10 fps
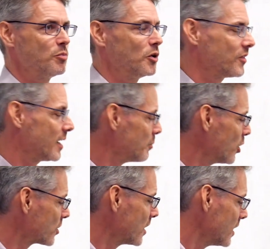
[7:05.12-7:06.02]
put that
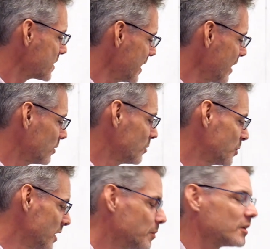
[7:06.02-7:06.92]
podcast out and
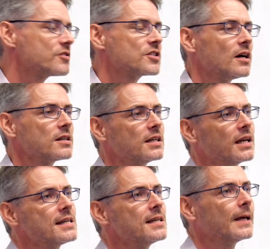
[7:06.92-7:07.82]
people have started
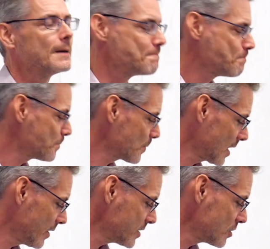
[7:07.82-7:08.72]
getting it.
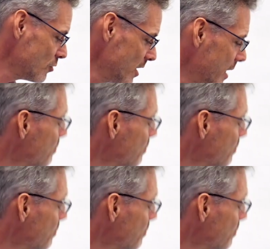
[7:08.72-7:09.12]
And that's a really